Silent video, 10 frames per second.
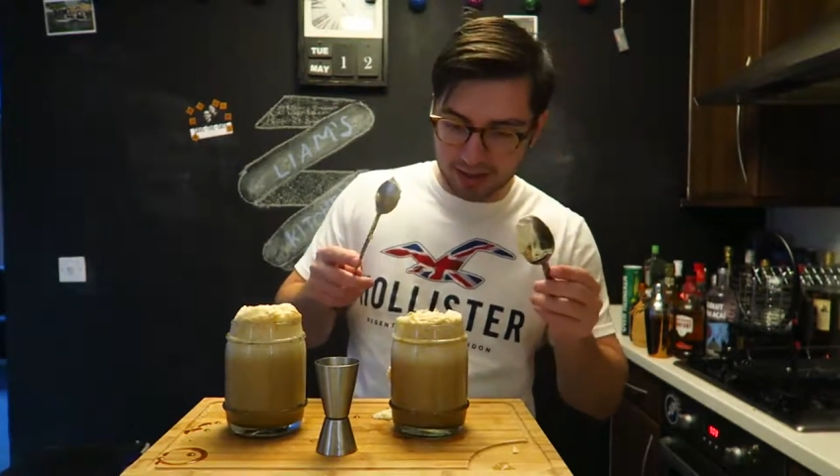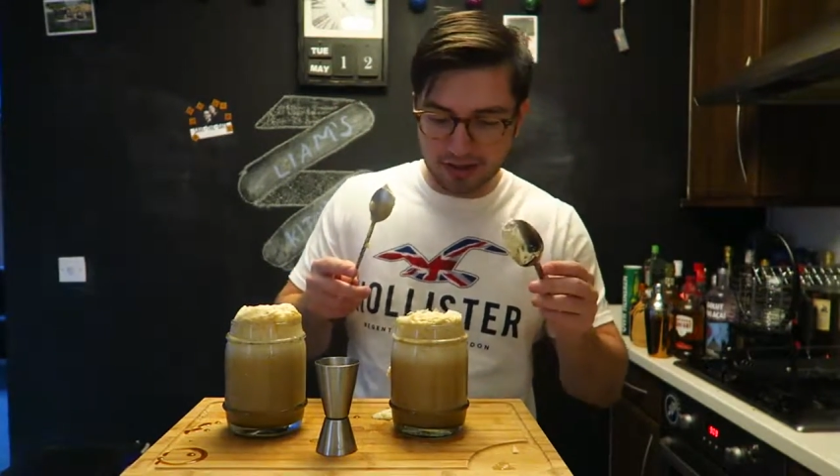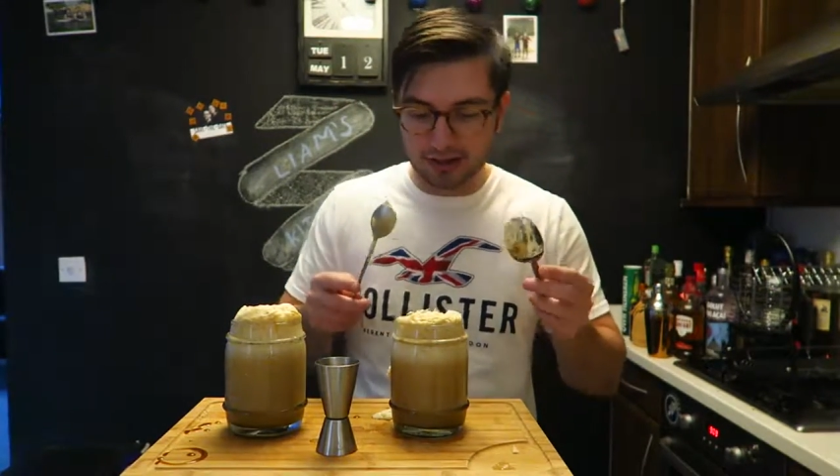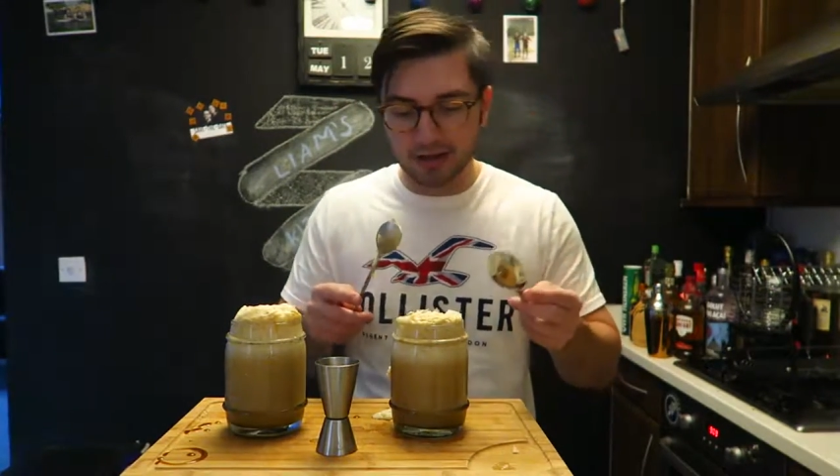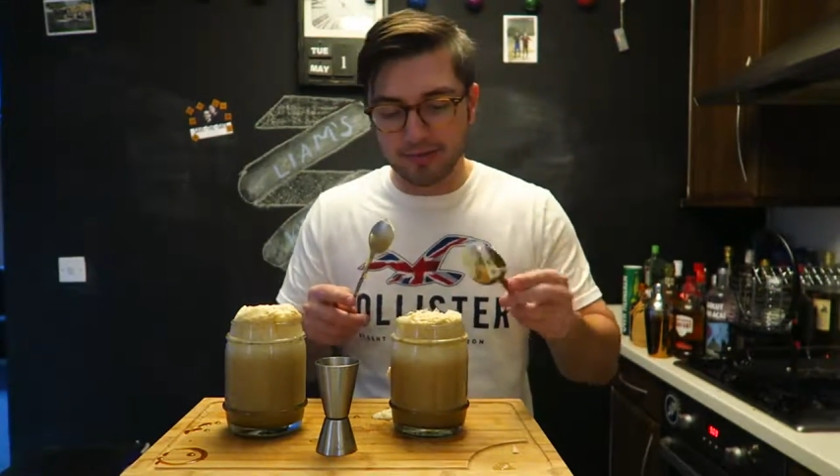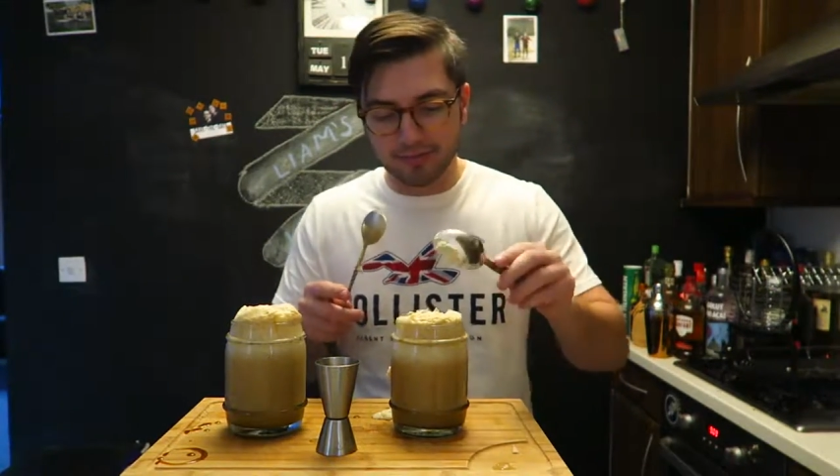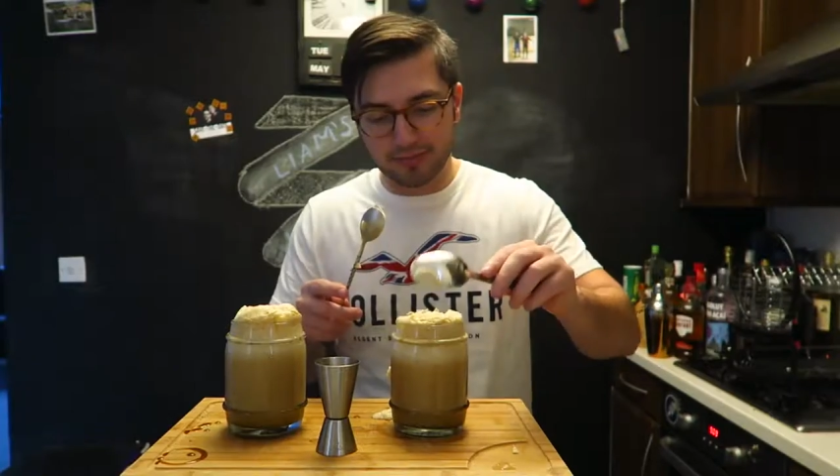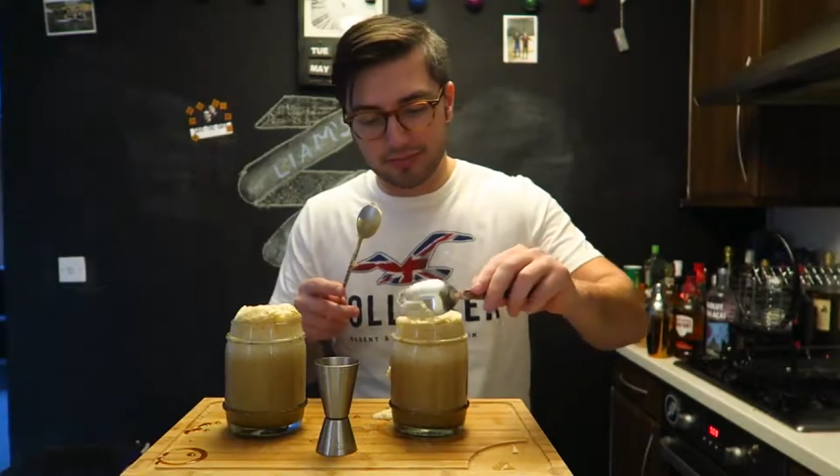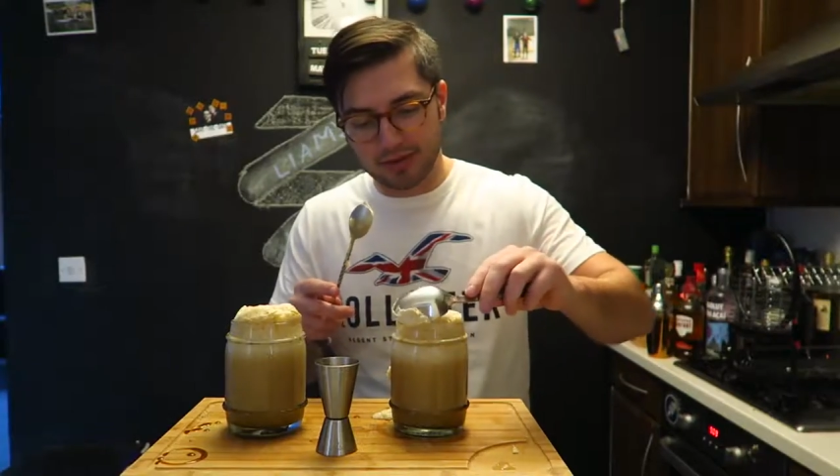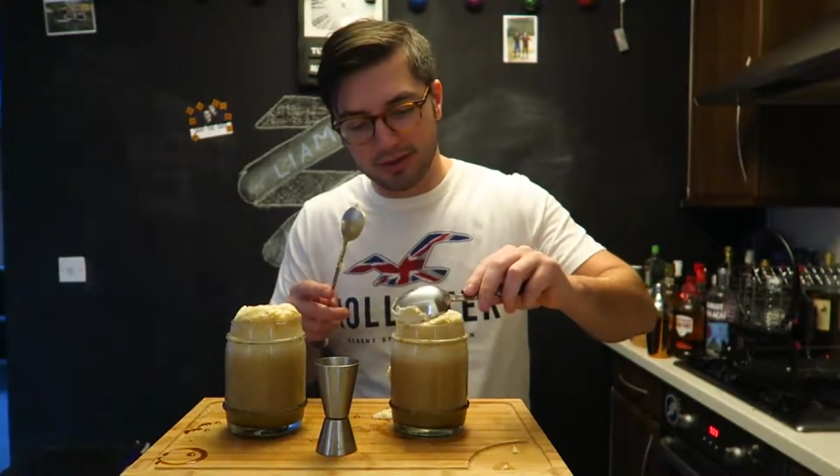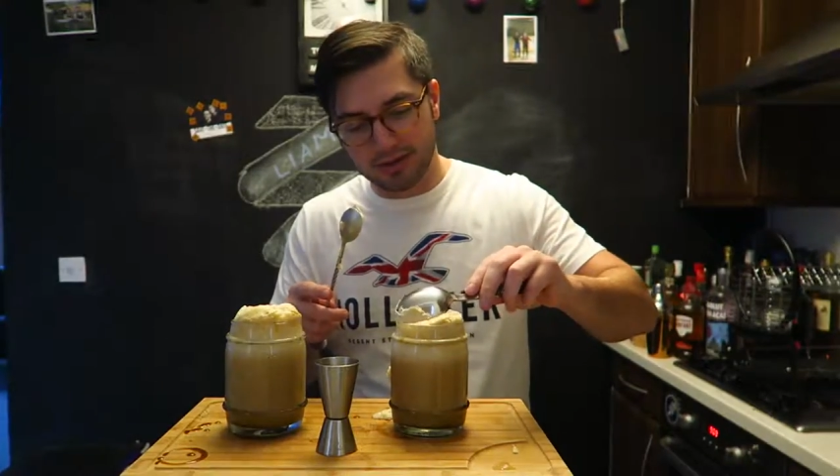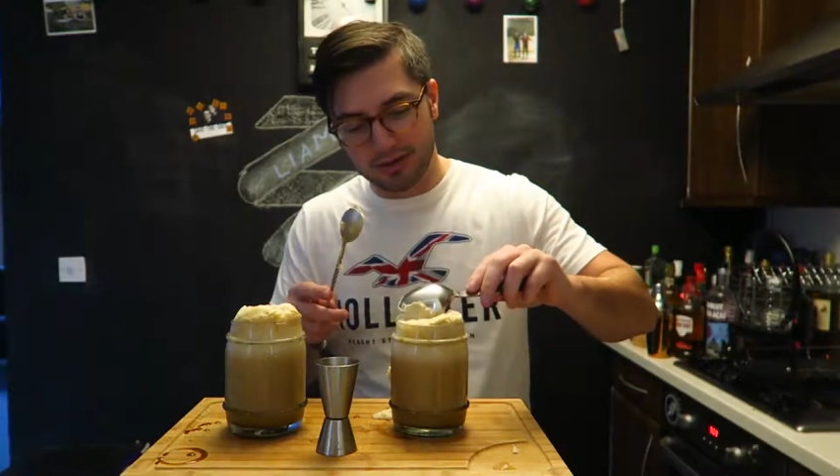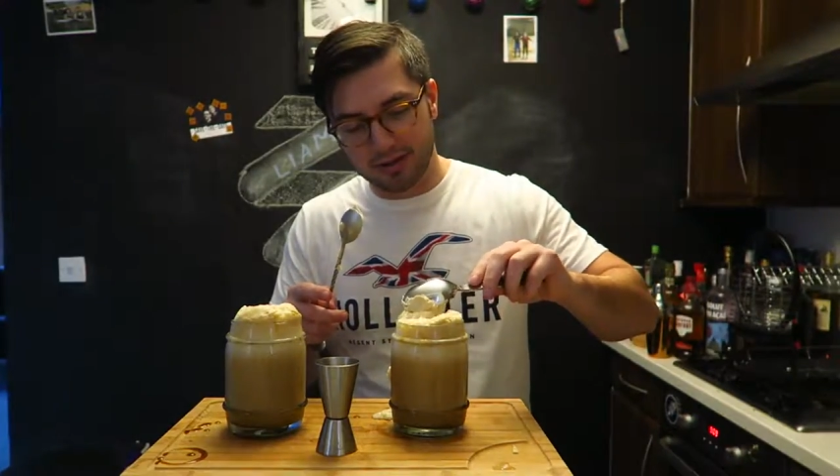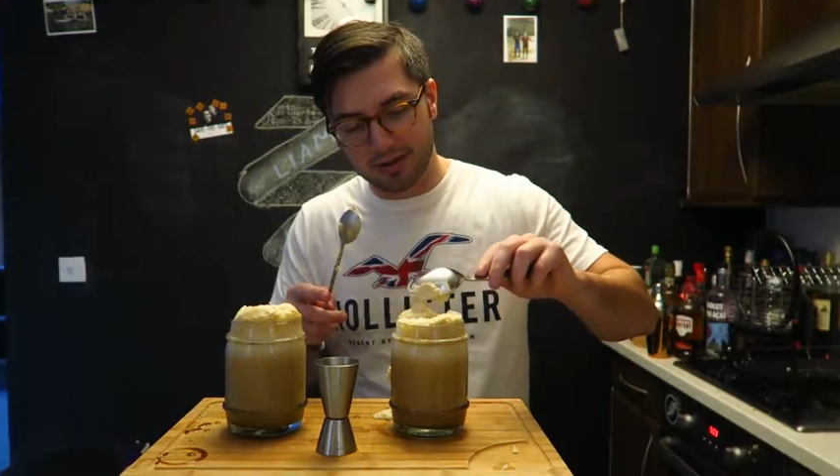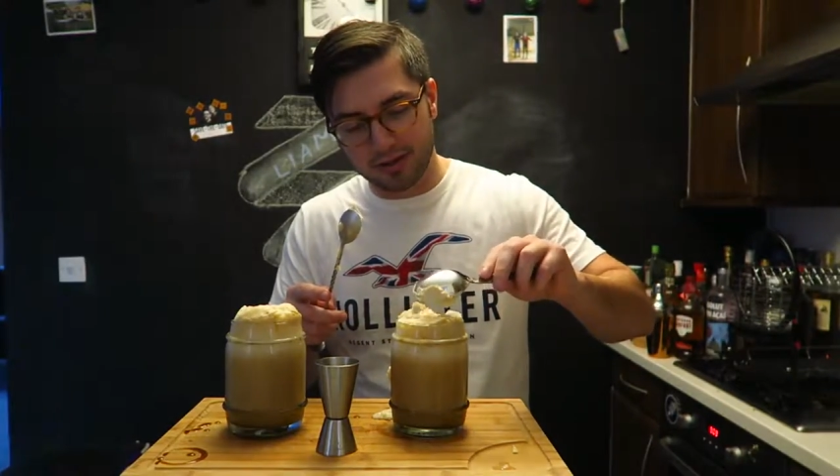on the top.
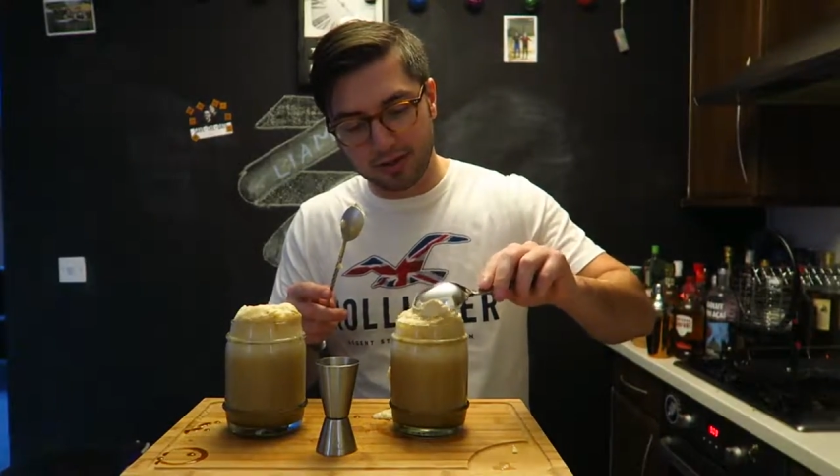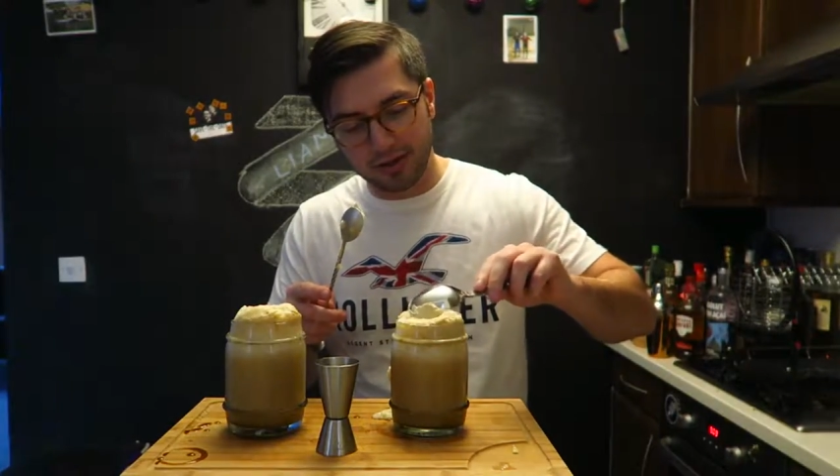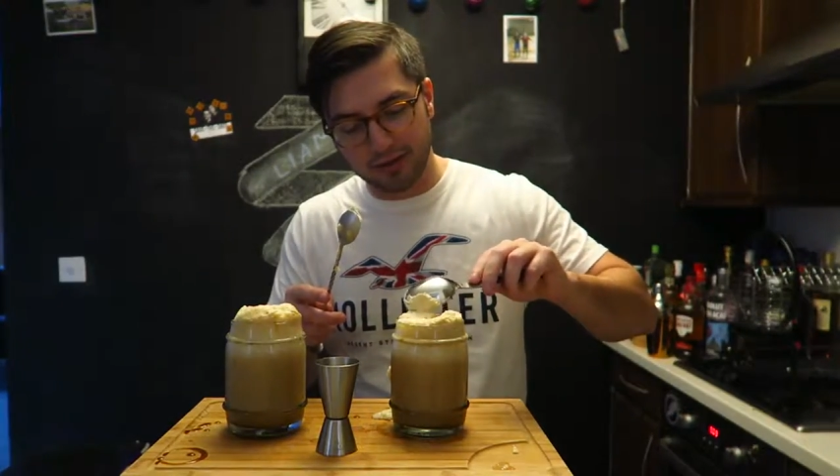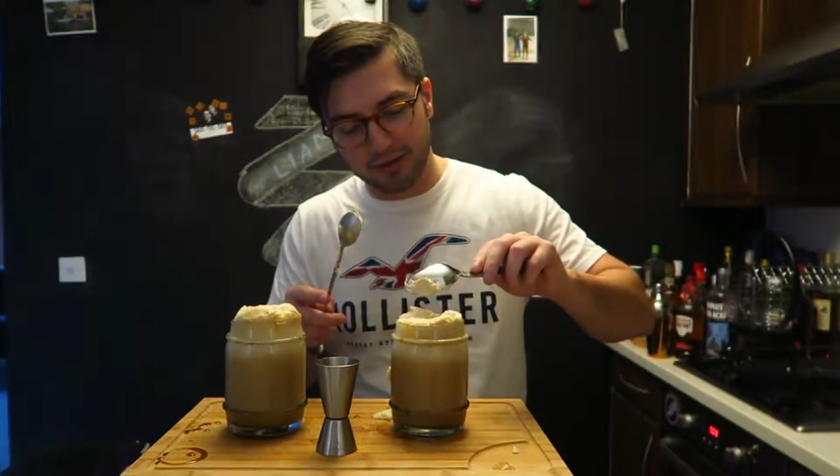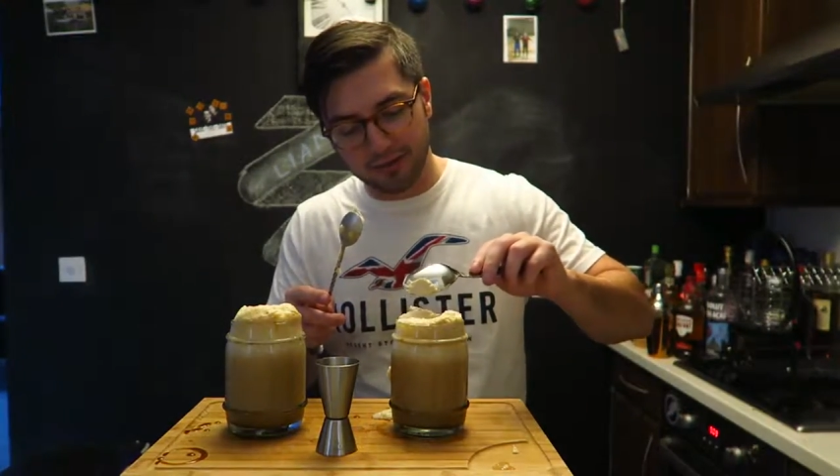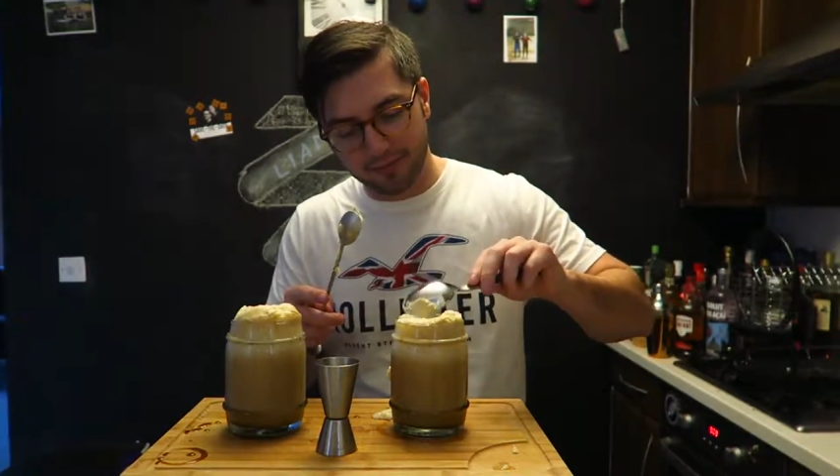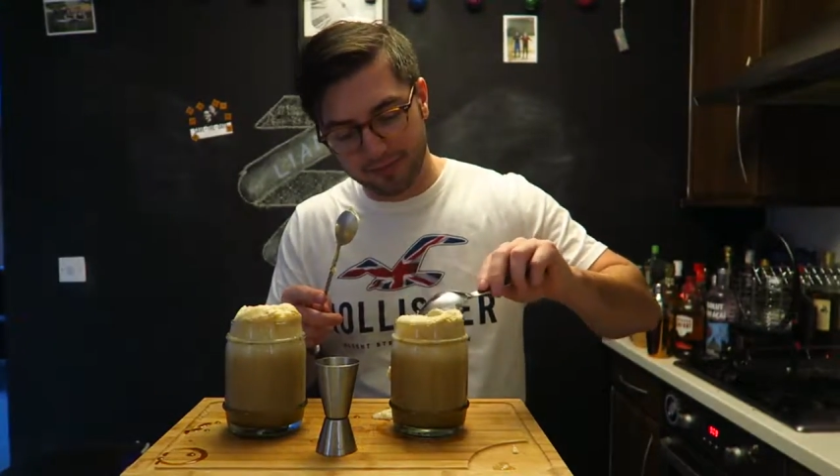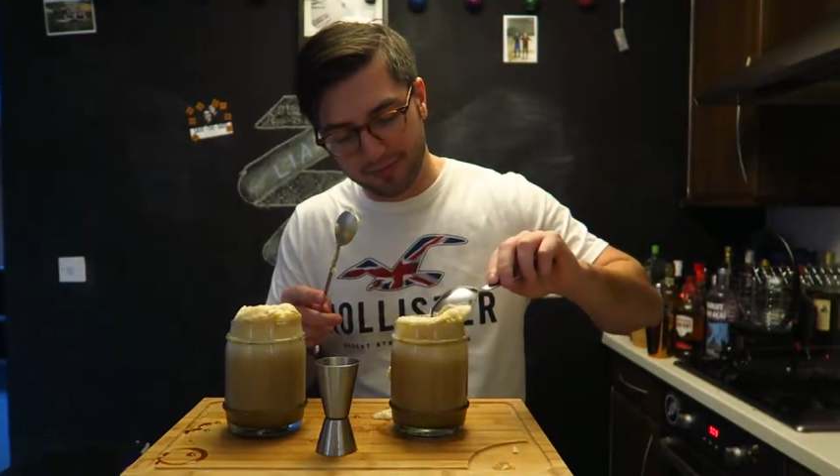There's no need for it.